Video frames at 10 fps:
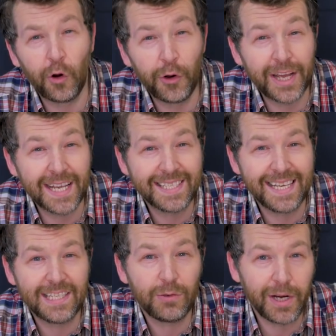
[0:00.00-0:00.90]
Gone is
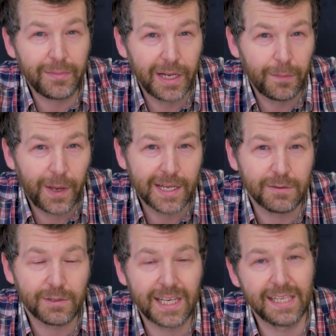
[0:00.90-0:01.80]
the 20 million
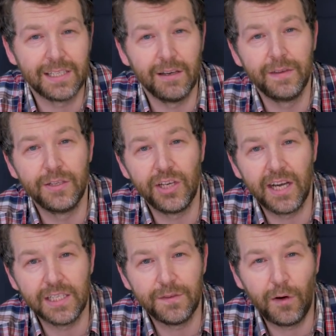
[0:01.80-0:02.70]
pixel sensor of the
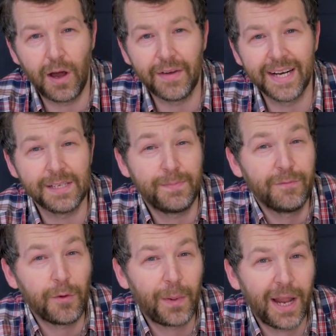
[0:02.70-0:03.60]
GH5 and it's
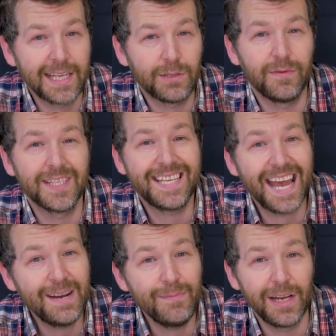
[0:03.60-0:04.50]
been replaced with a
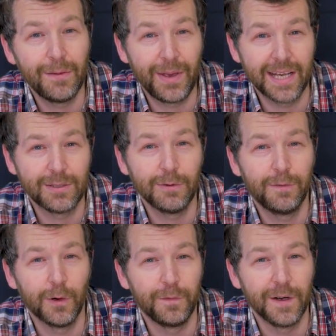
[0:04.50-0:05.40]
10 million pixel
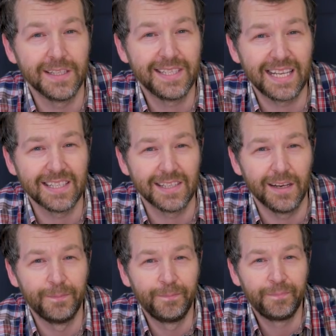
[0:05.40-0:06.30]
four-thirds
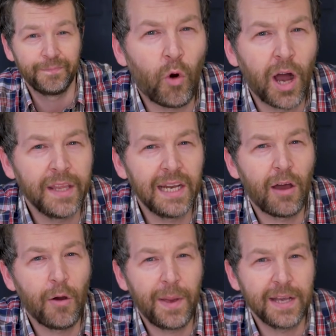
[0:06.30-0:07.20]
sensor. Why the
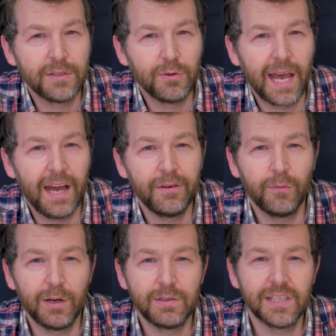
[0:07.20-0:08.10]
lower pixel
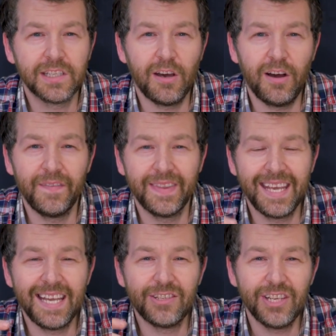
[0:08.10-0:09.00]
count? Well, to start,
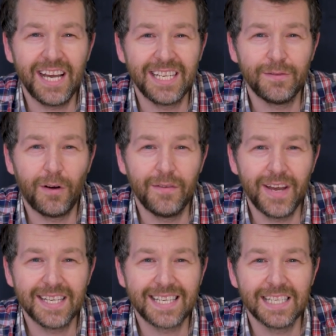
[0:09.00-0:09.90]
the
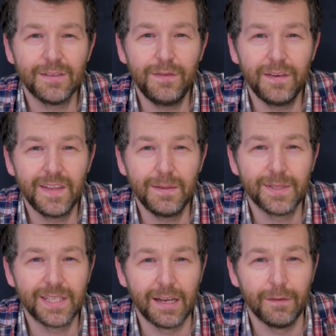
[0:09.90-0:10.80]
GH5S has
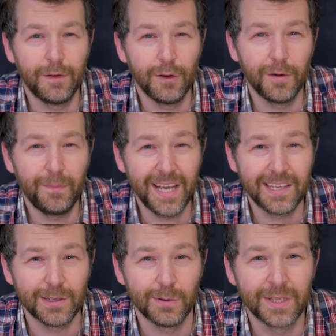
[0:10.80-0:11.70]
50% fewer
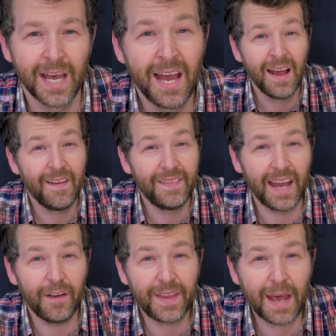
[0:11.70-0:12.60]
pixels.
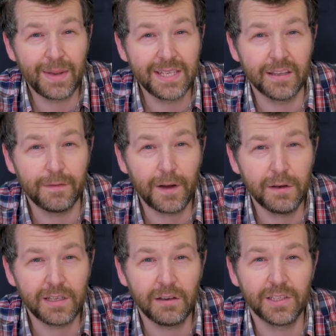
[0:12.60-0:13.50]
Now, that means that the
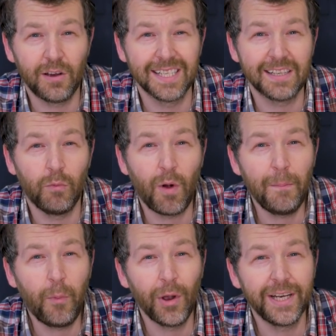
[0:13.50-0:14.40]
photo sites are
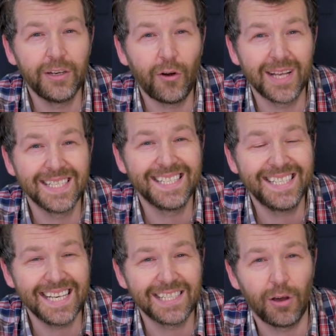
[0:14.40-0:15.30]

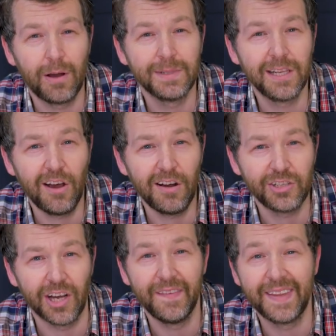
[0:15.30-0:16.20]
1.96 times
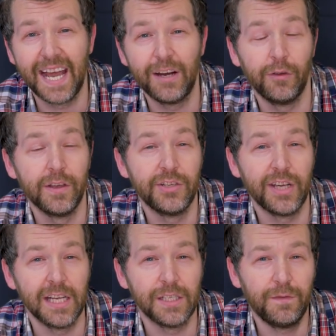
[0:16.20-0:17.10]
larger than on the
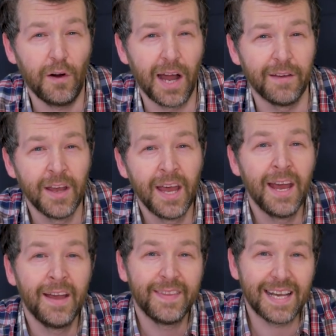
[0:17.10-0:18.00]
GH5.
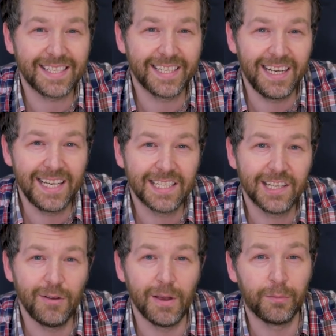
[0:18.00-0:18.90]
That's going to lead
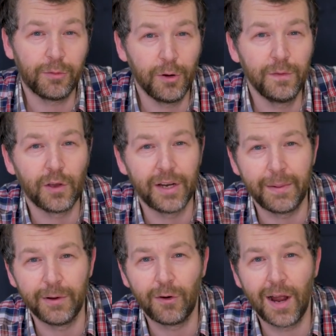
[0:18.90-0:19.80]
to improved
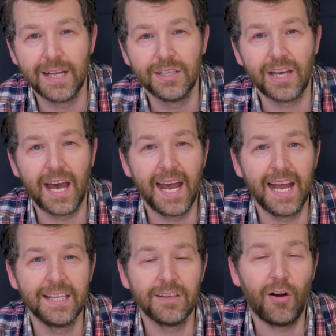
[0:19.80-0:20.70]
dynamic range
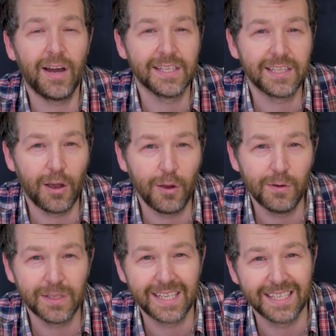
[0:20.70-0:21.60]
and
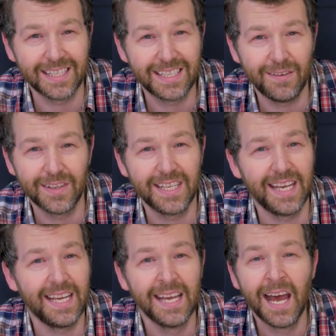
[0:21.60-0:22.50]
ISO
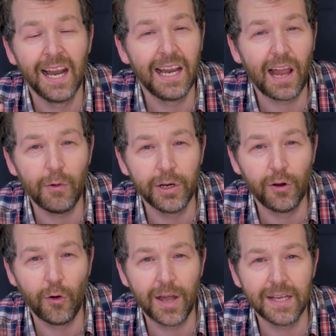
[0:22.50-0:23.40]
sensitivity, lower
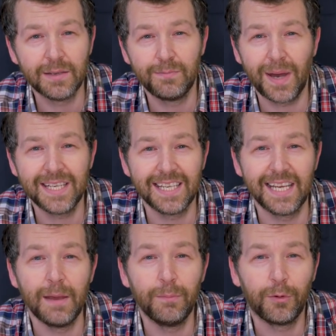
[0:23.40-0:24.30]
noise,
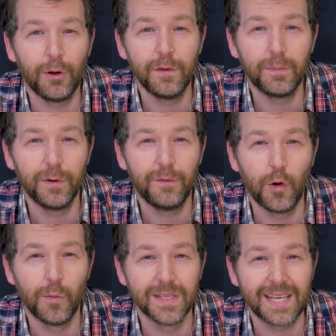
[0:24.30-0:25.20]
basically improved
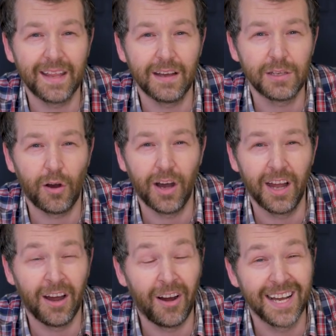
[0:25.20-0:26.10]
performance at those
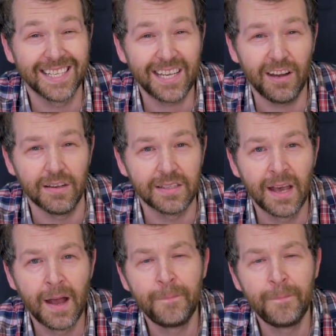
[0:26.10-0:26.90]
higher ISOs.